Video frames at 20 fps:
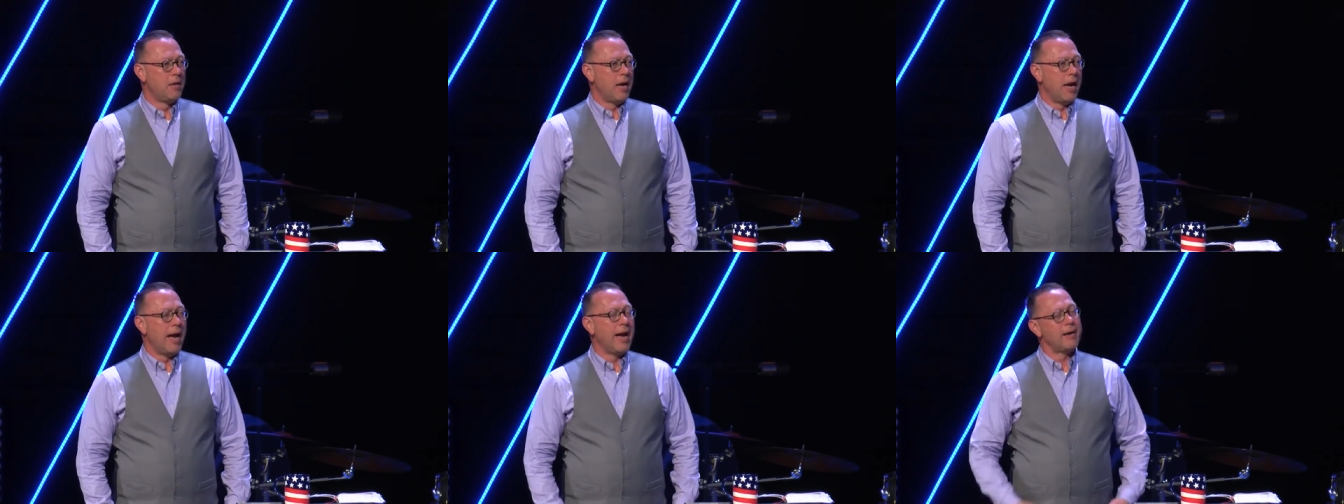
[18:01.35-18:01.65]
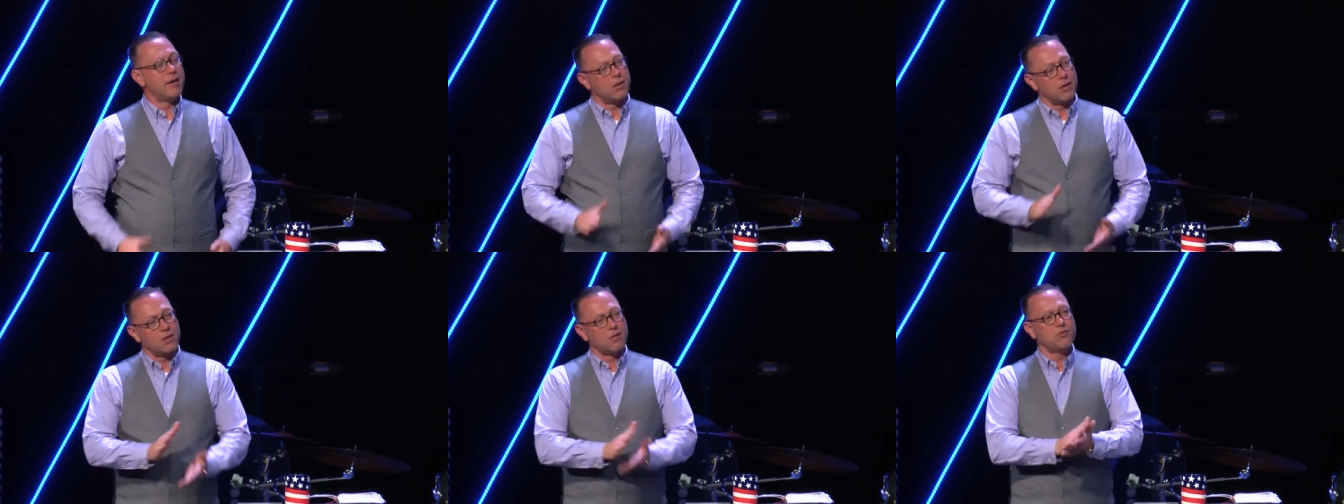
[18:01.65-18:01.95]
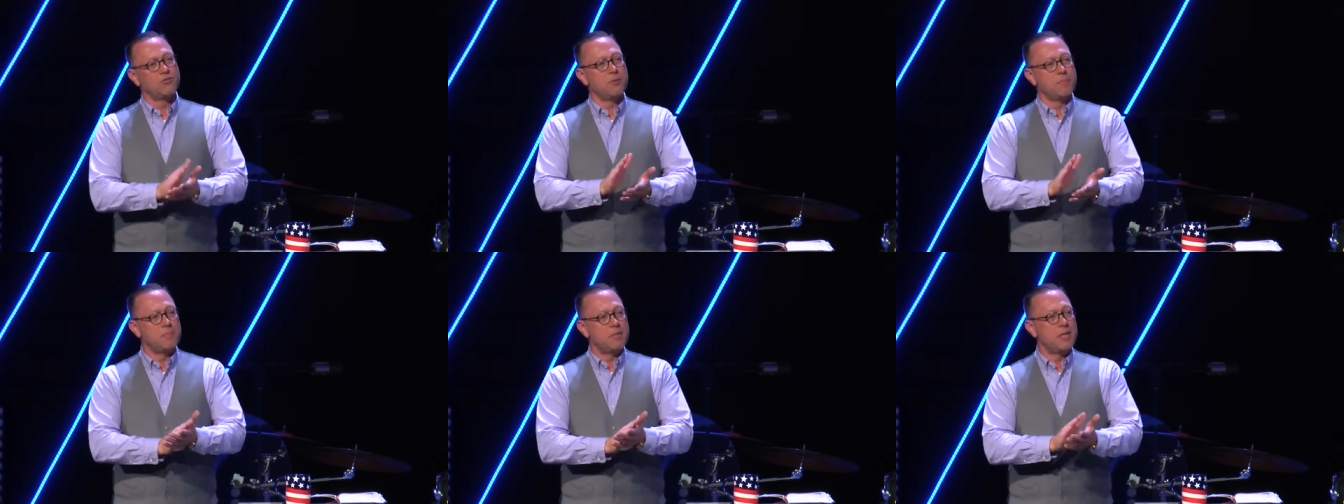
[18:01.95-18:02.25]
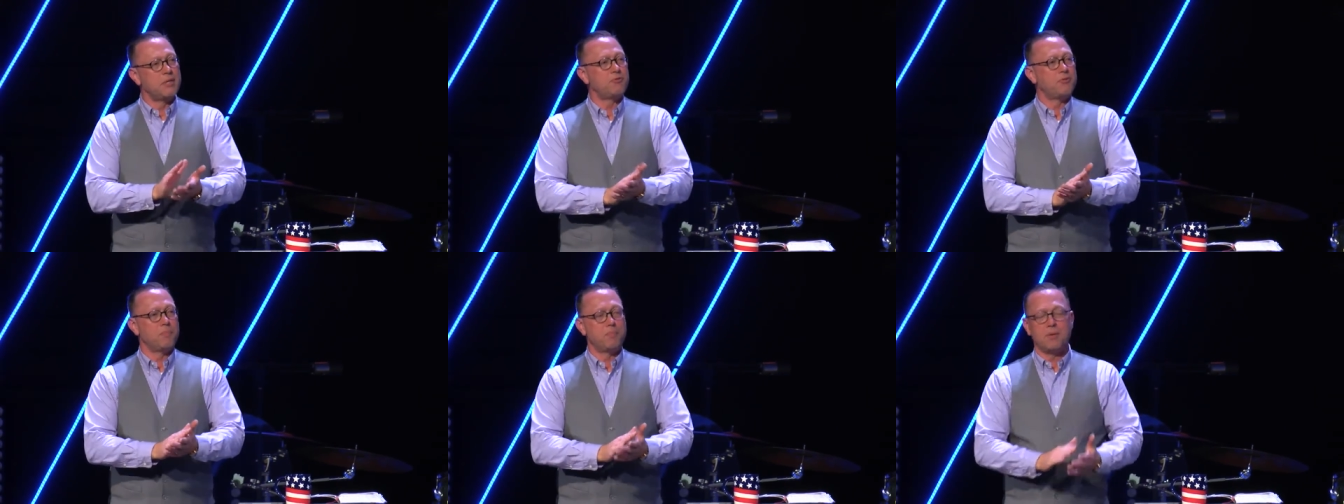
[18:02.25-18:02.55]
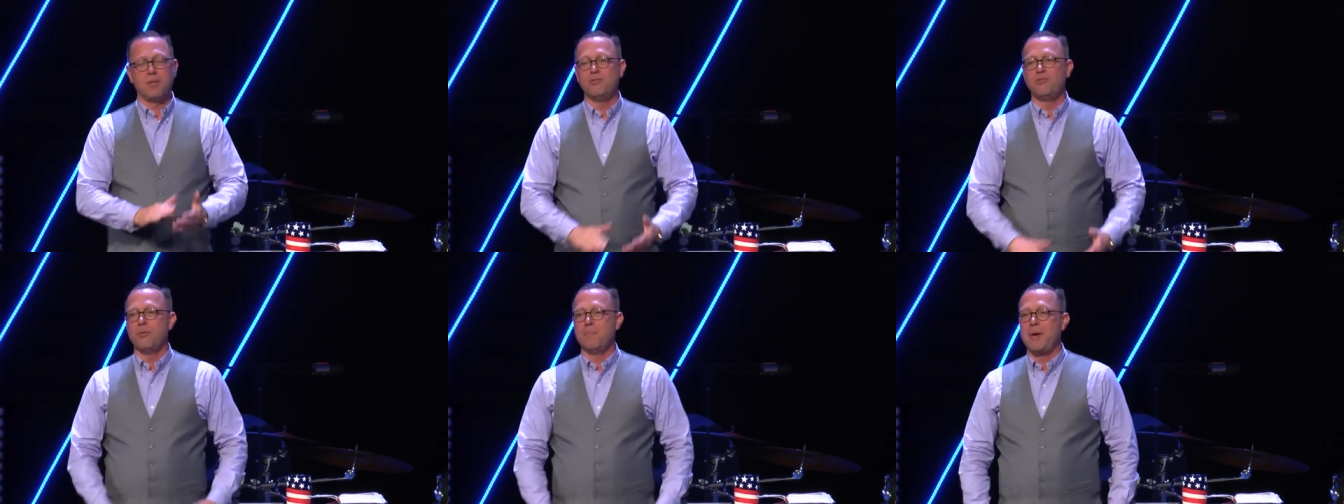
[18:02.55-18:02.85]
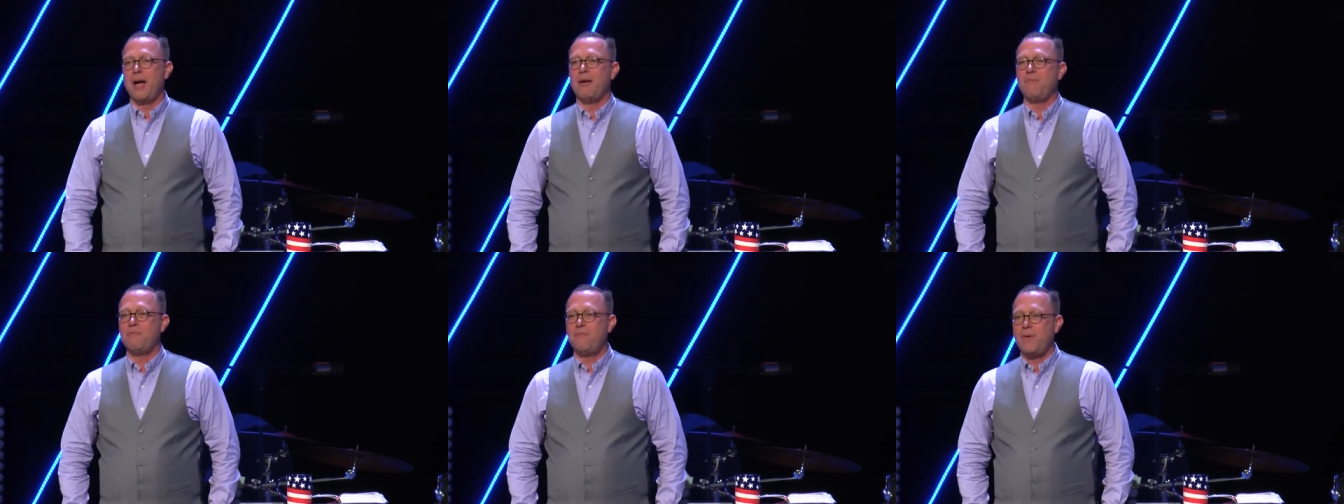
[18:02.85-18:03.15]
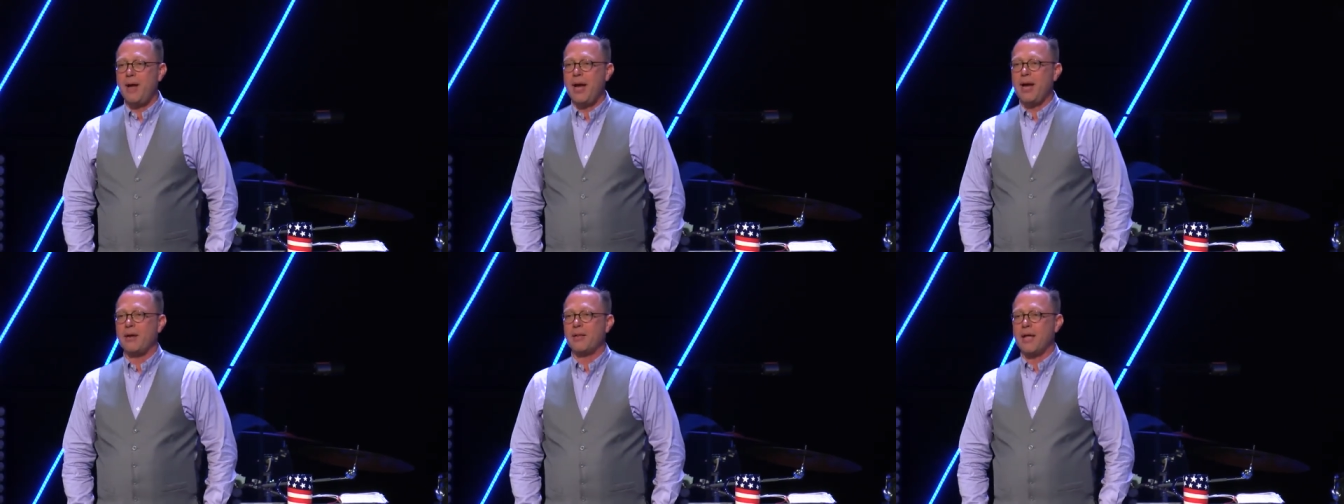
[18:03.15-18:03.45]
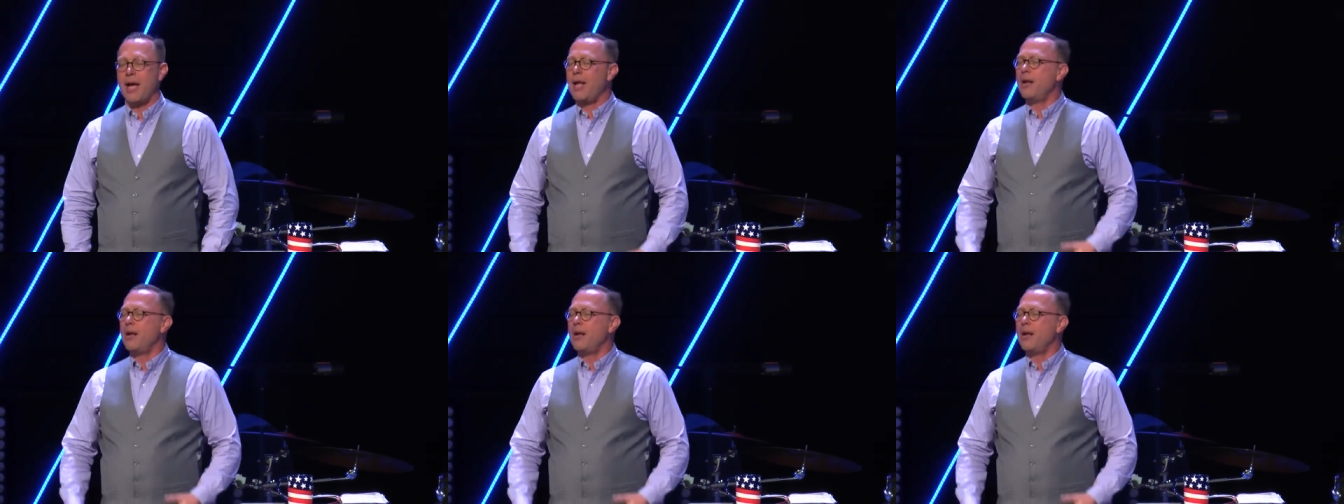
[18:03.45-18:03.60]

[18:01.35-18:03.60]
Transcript: I had to learn some disciplines of my faith. I